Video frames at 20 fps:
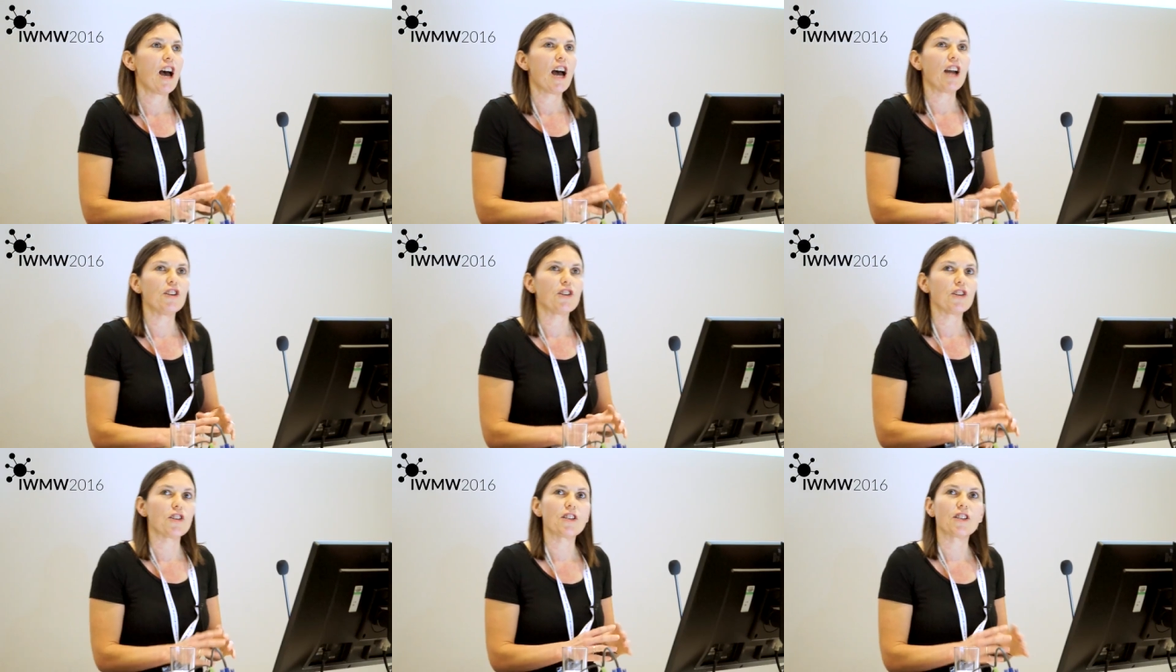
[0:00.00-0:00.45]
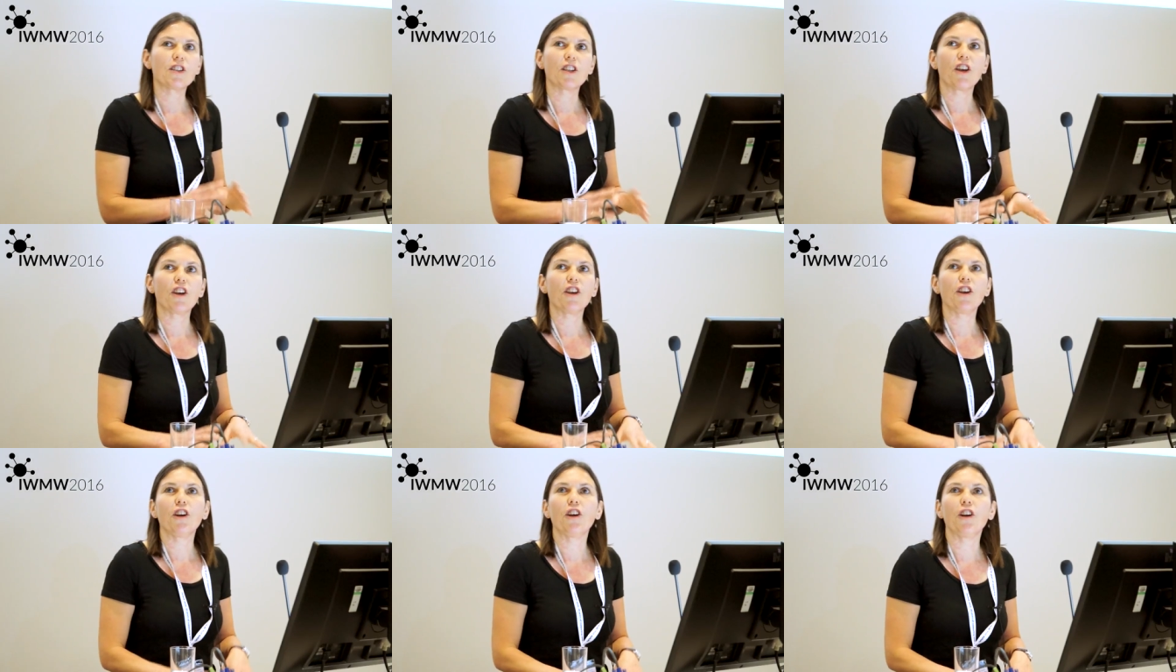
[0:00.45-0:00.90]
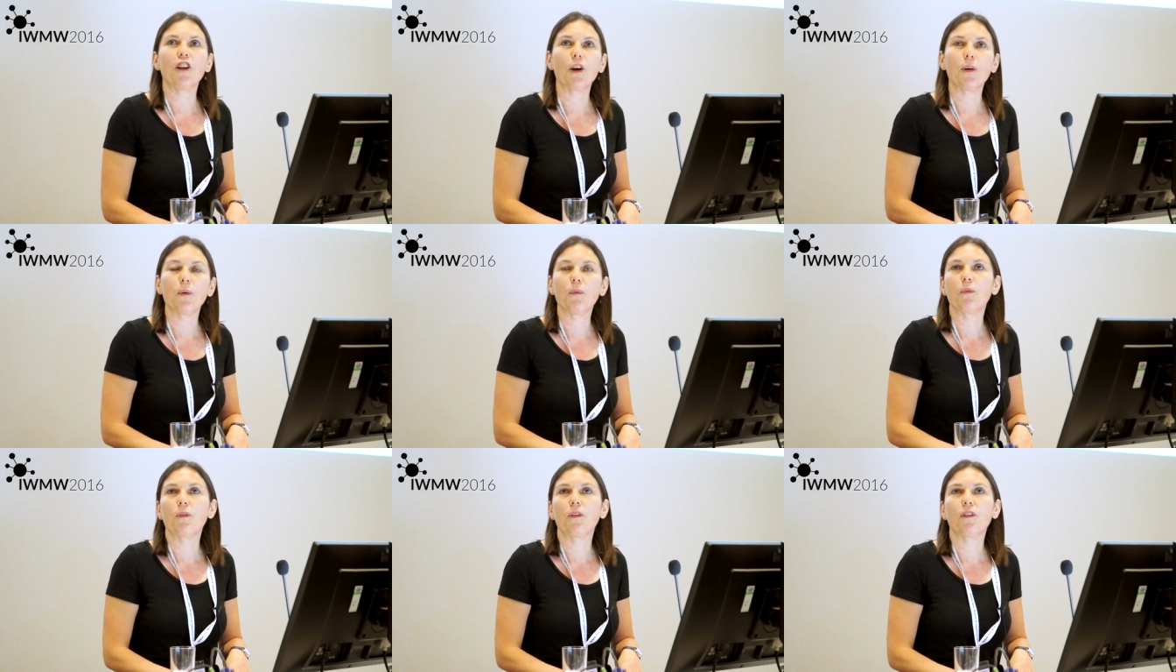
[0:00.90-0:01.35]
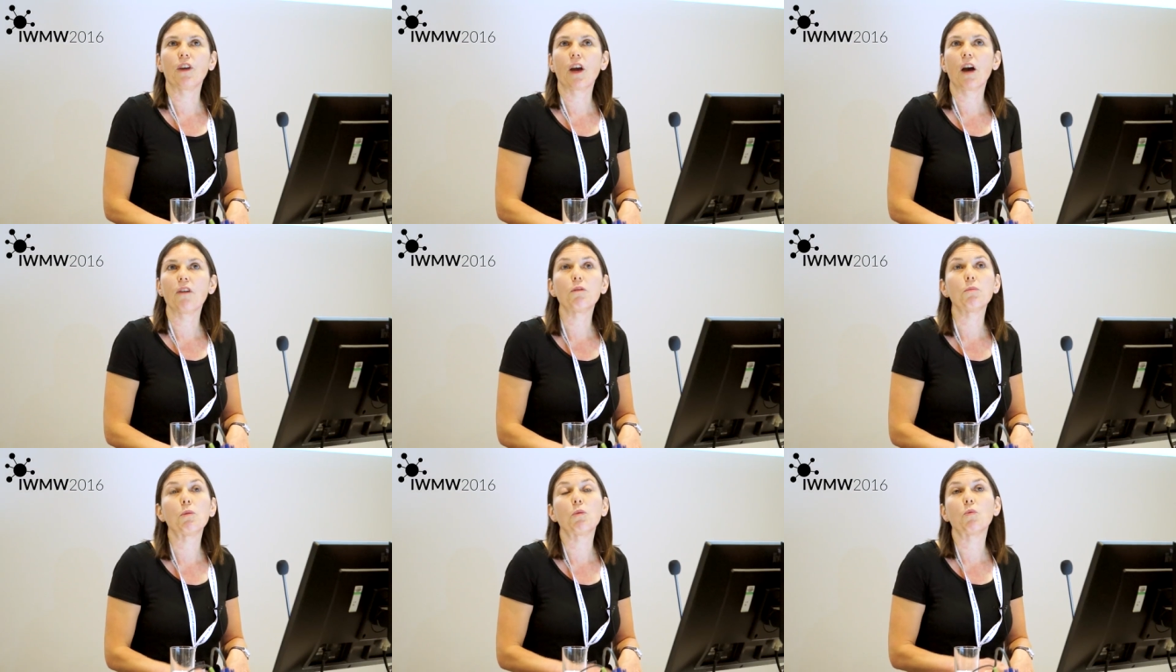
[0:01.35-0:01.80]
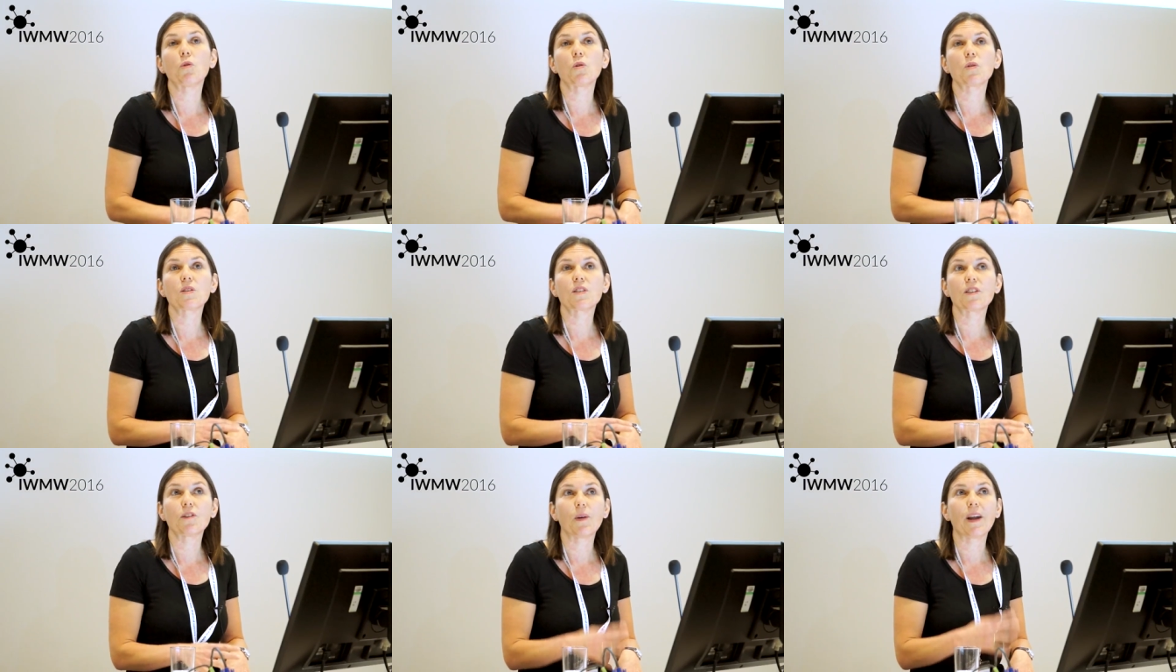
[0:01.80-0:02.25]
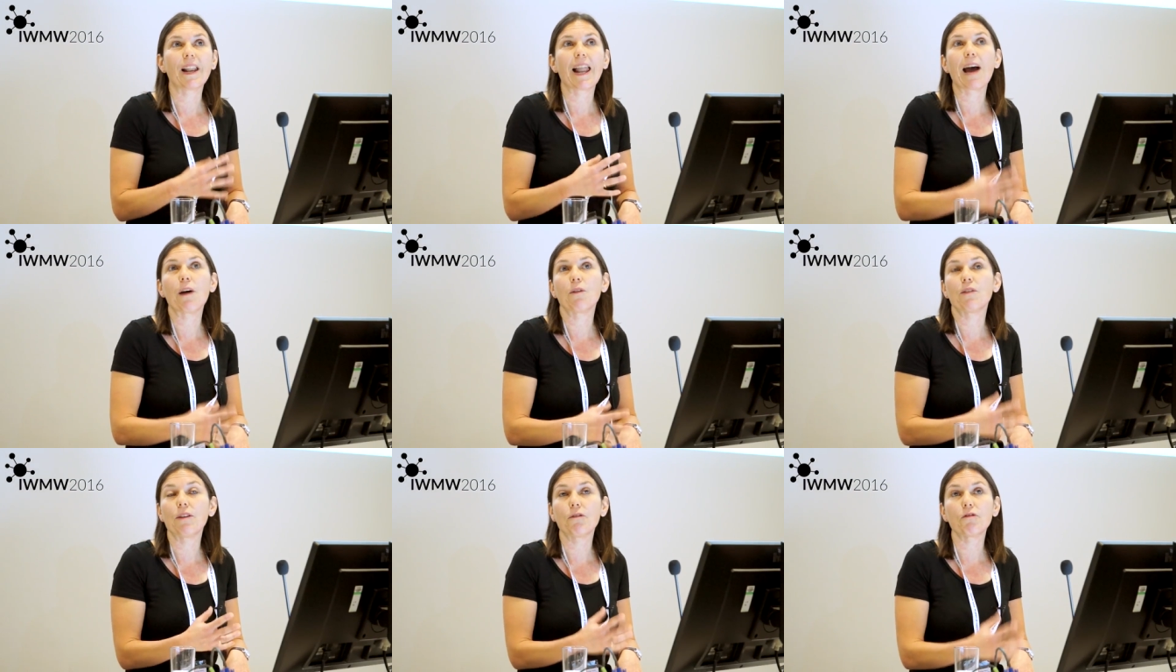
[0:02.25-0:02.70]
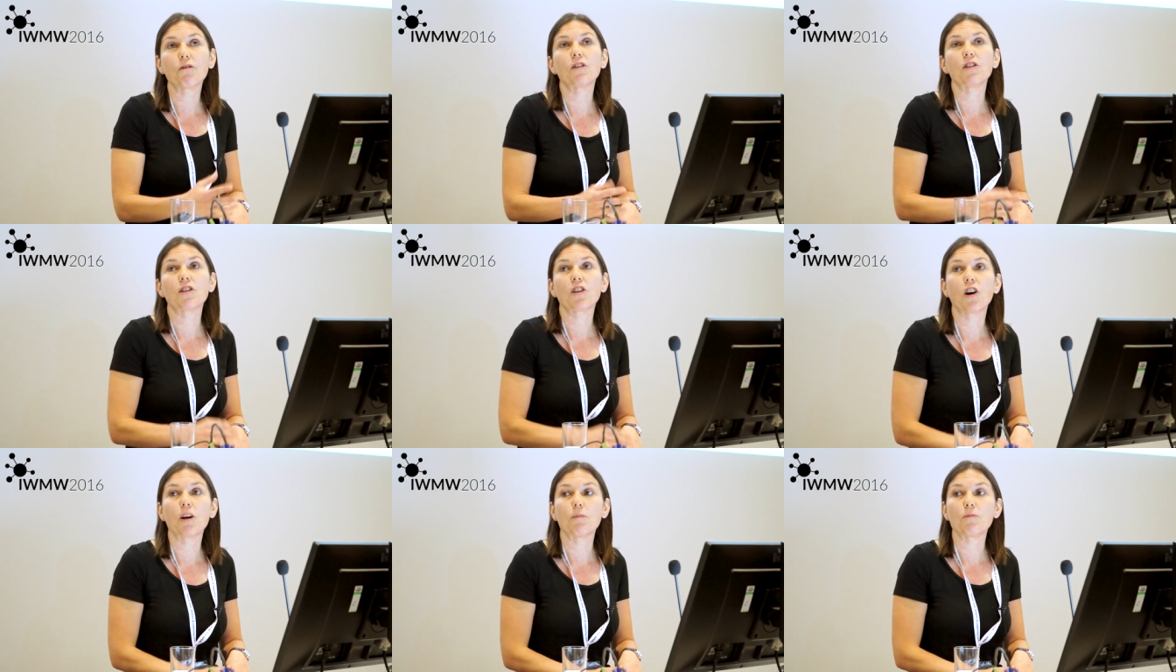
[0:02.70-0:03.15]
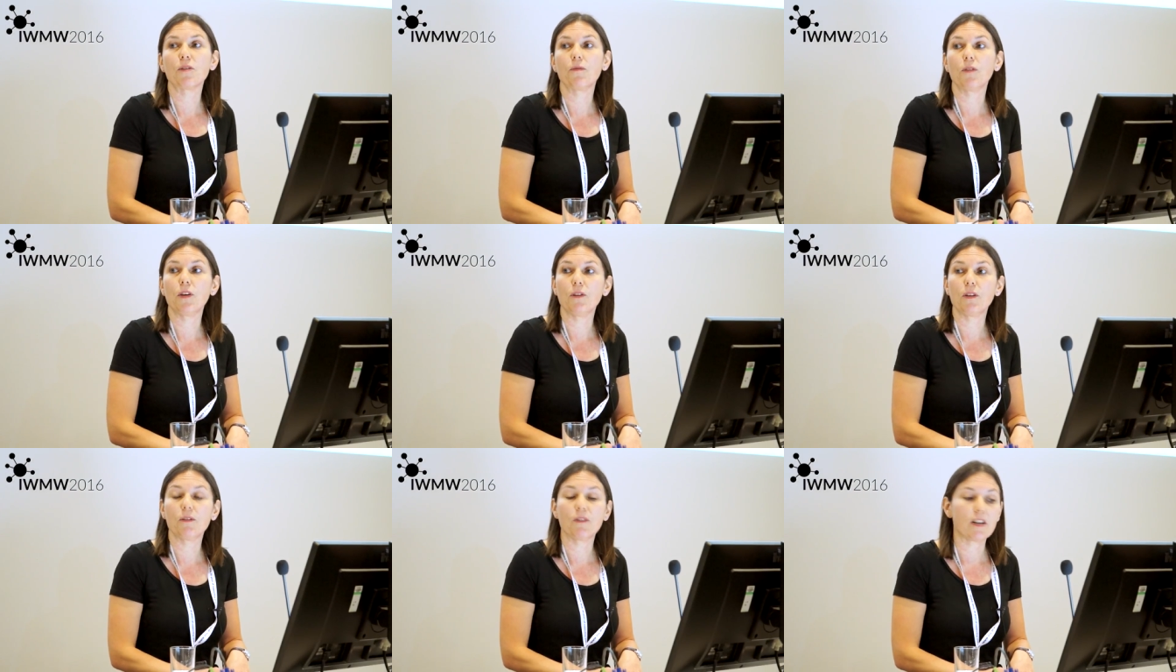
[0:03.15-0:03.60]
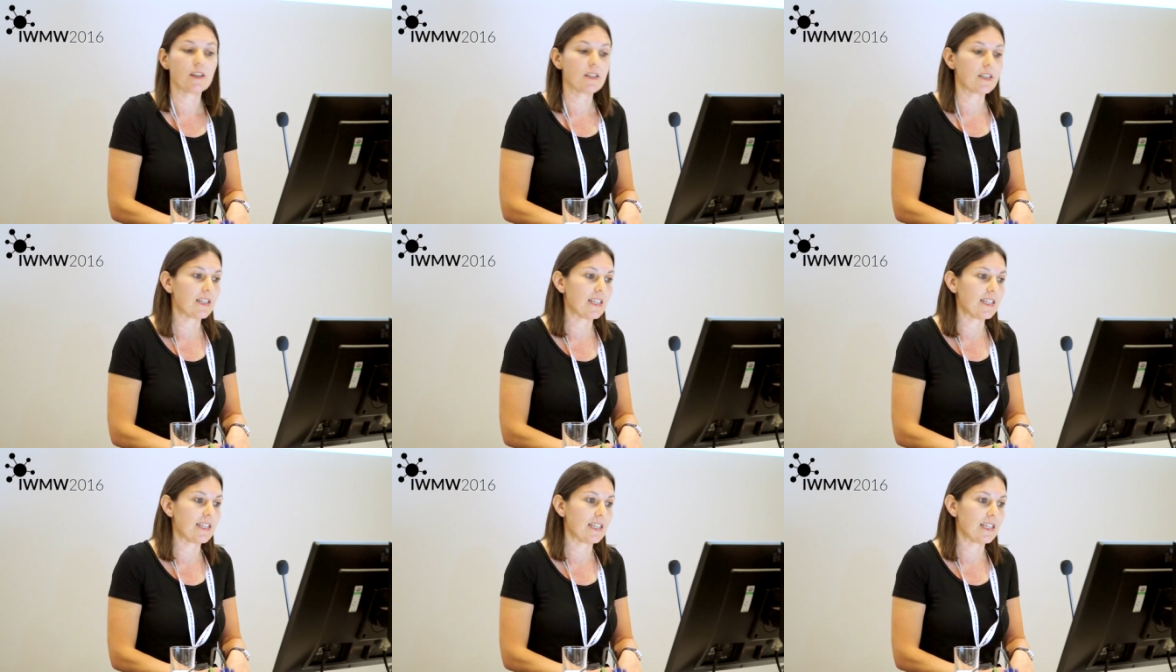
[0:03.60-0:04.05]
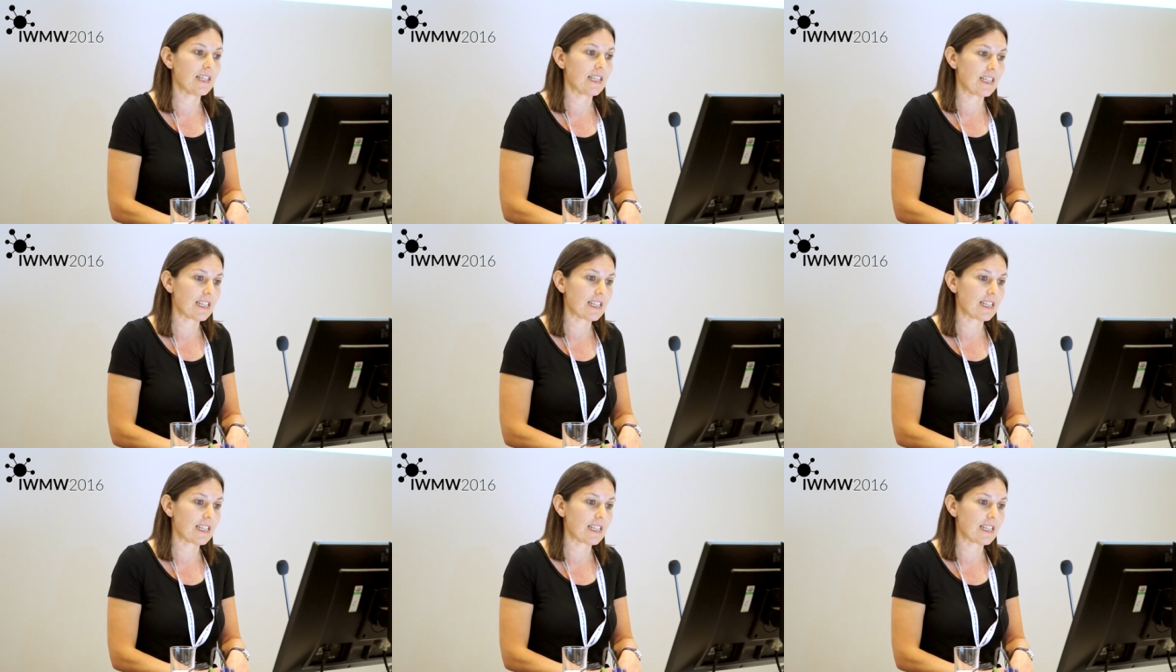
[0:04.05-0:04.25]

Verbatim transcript: and just that, you know, the government wants to allow different types of universities into